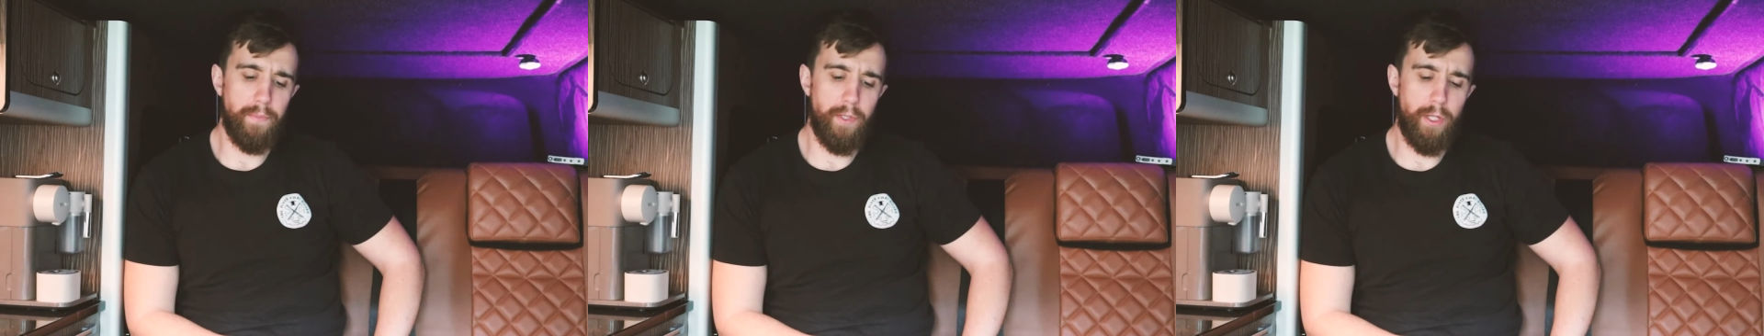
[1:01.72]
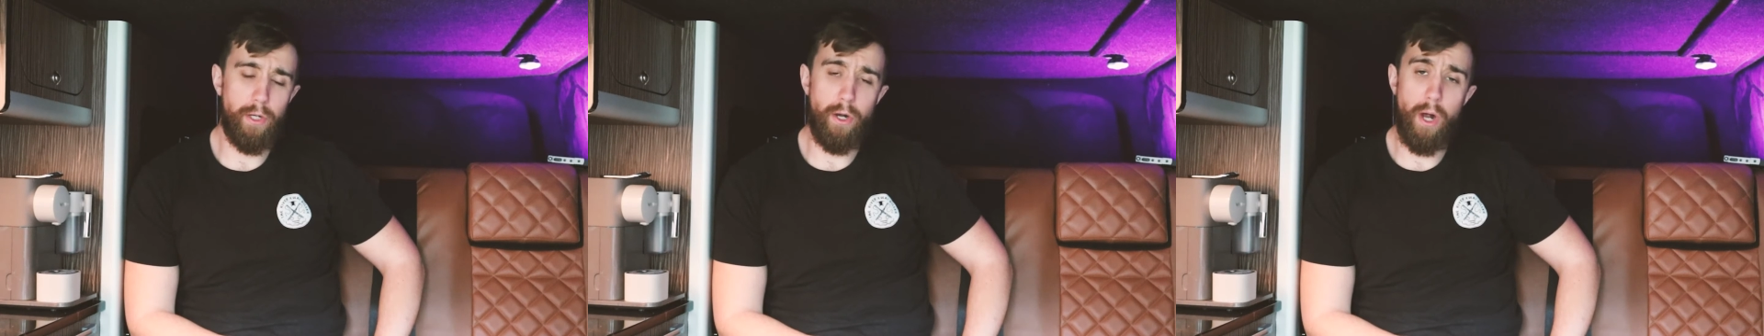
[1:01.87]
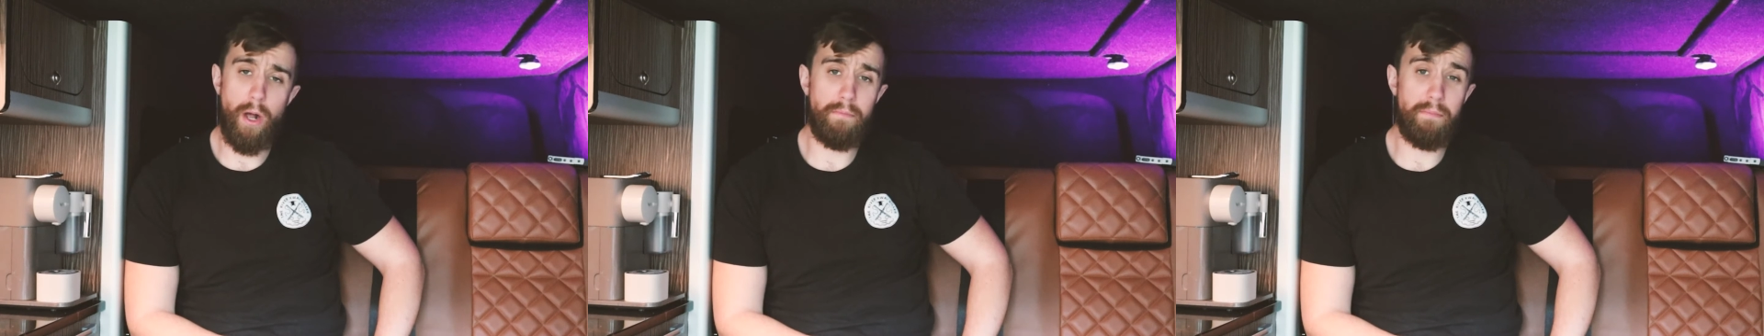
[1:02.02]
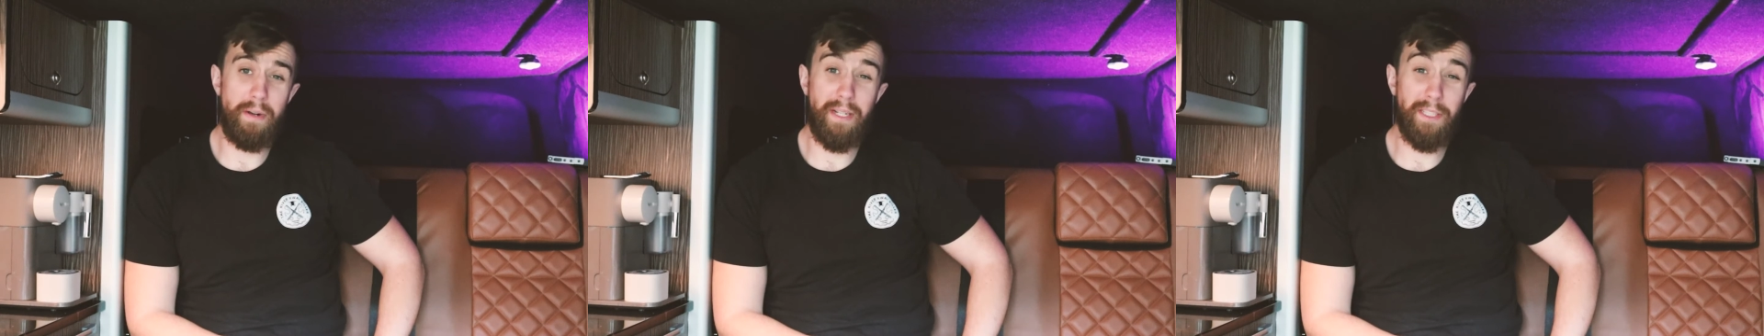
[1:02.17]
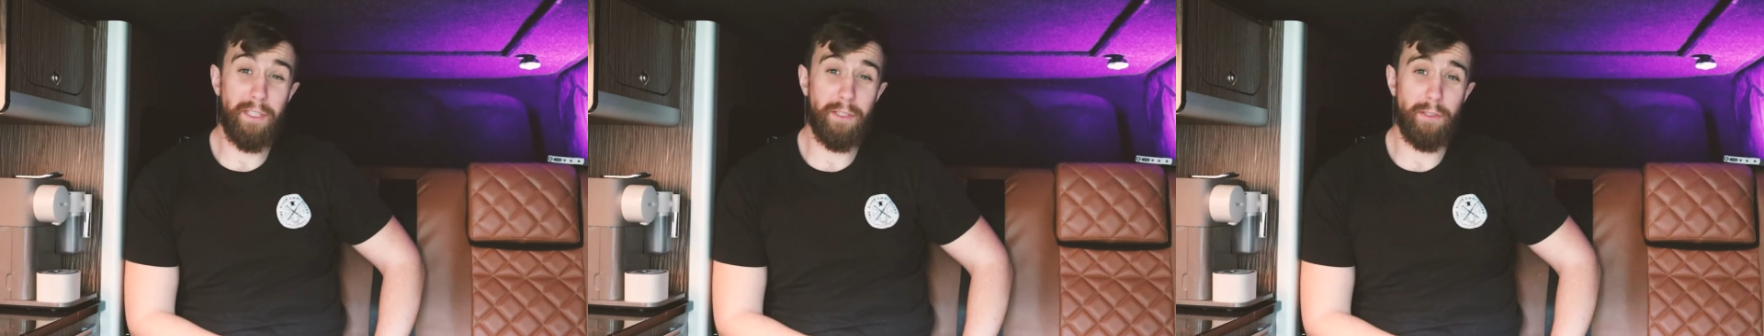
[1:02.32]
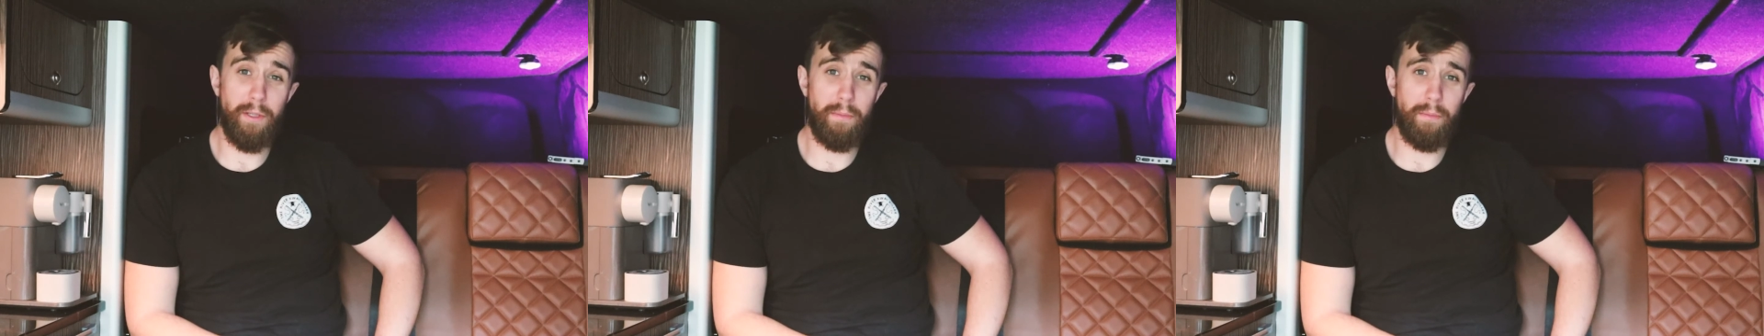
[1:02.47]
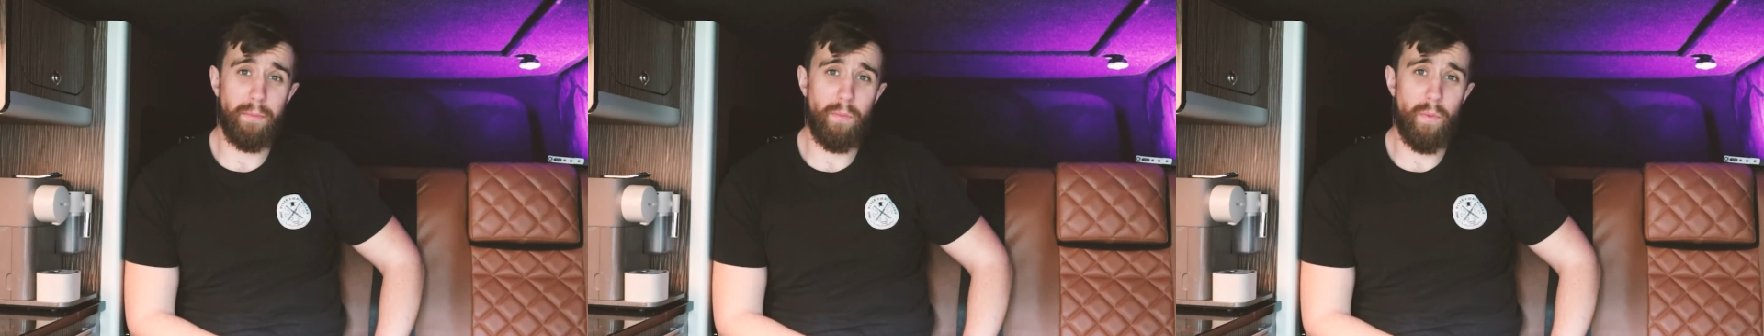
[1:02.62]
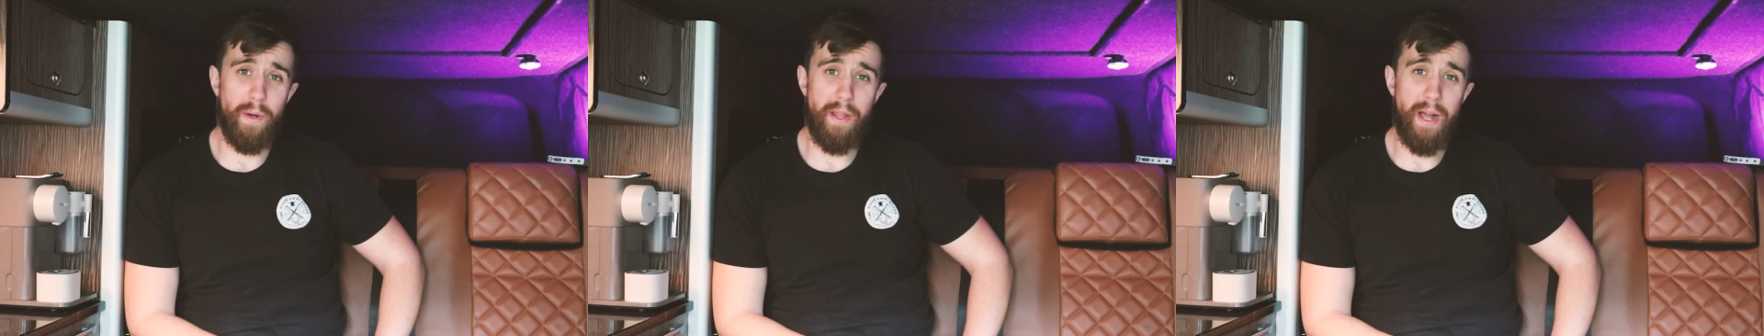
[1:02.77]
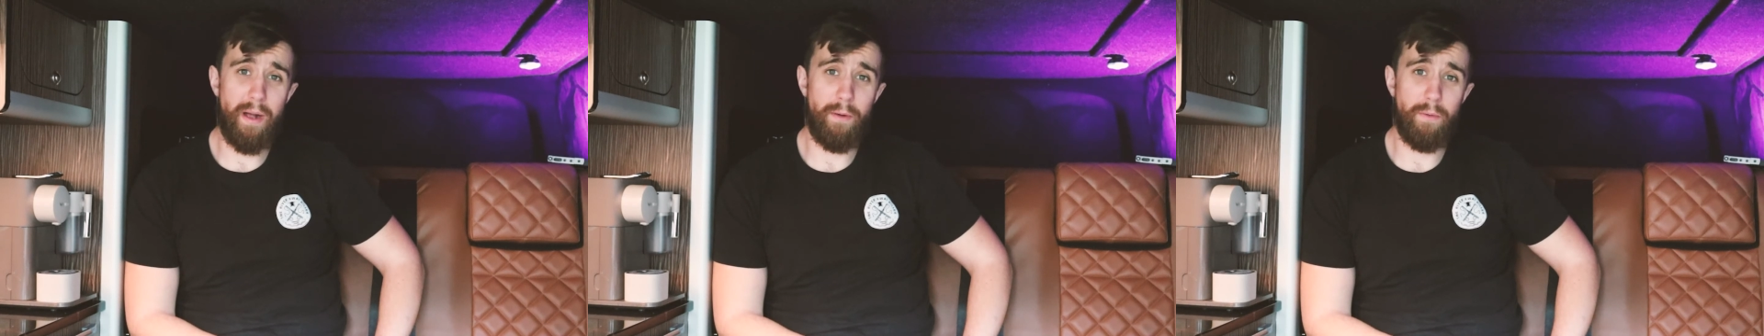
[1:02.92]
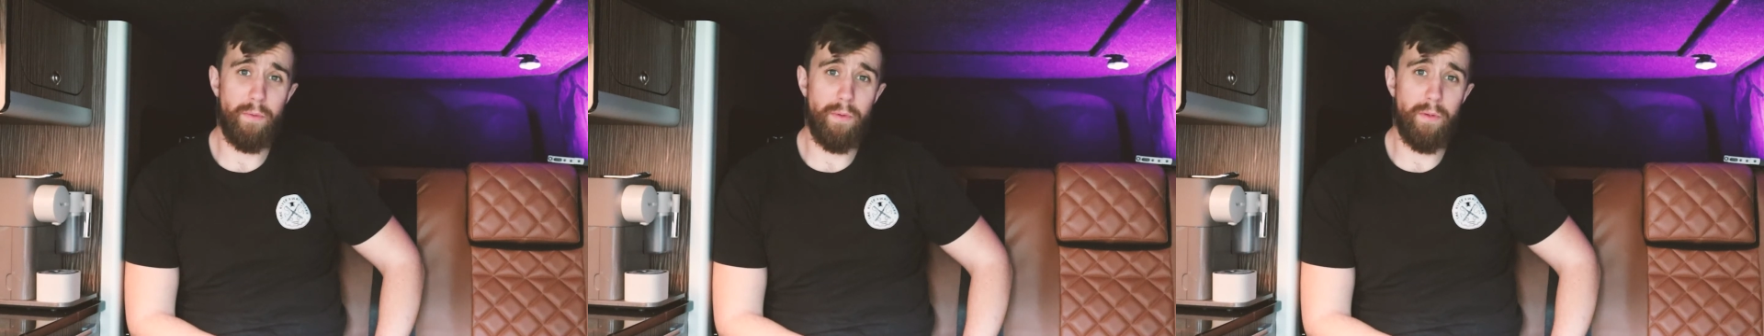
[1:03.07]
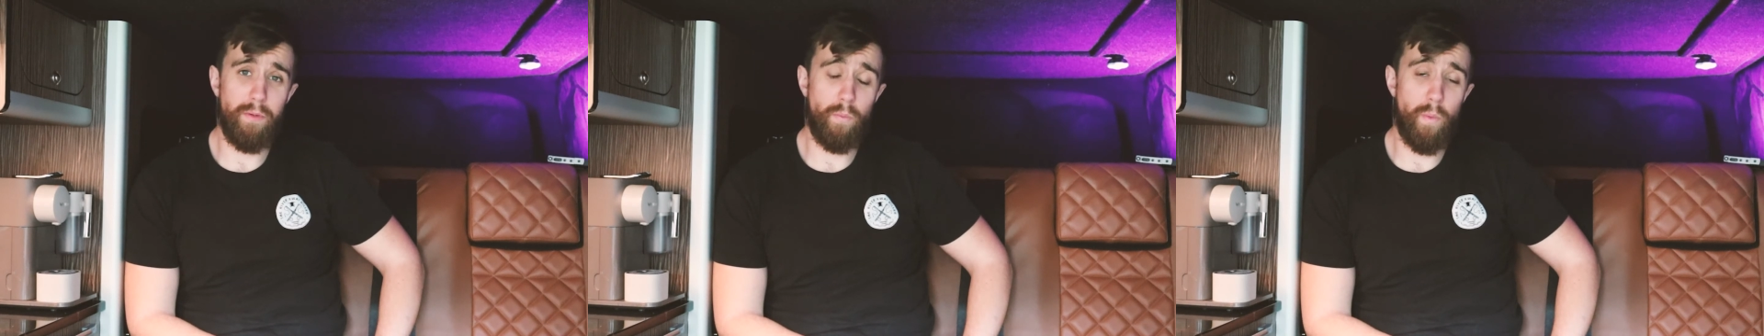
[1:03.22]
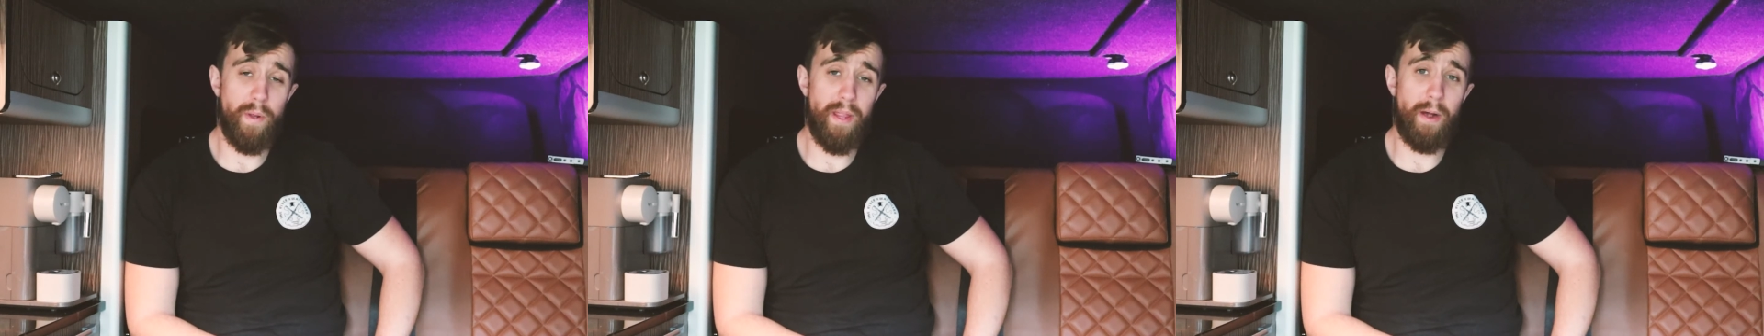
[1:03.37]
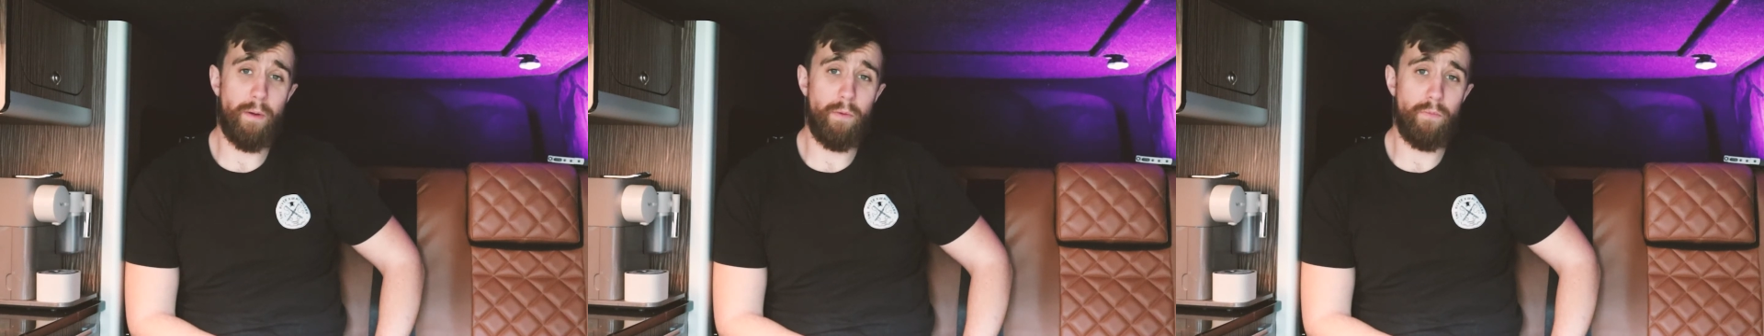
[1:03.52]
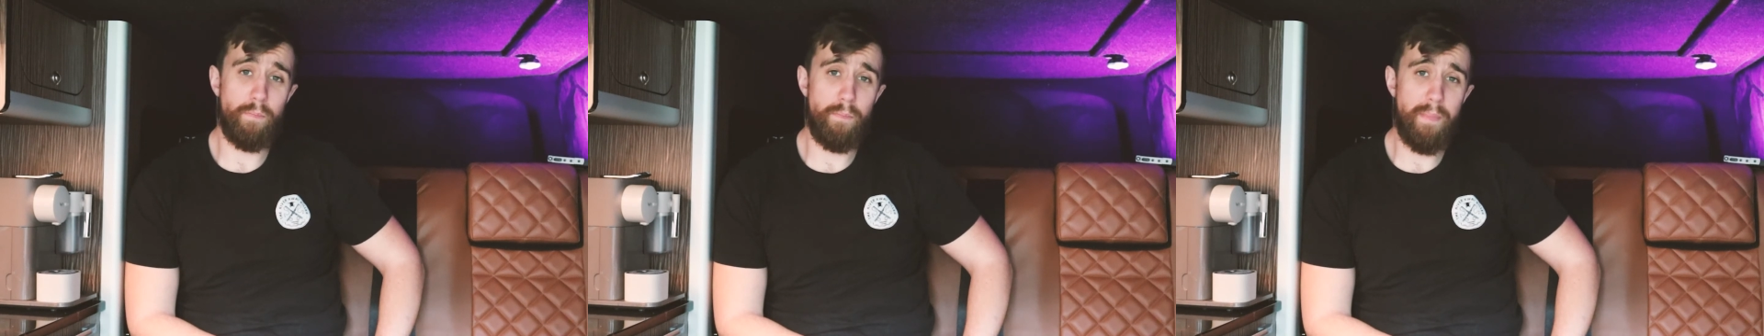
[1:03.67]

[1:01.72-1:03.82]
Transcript: You can't register them without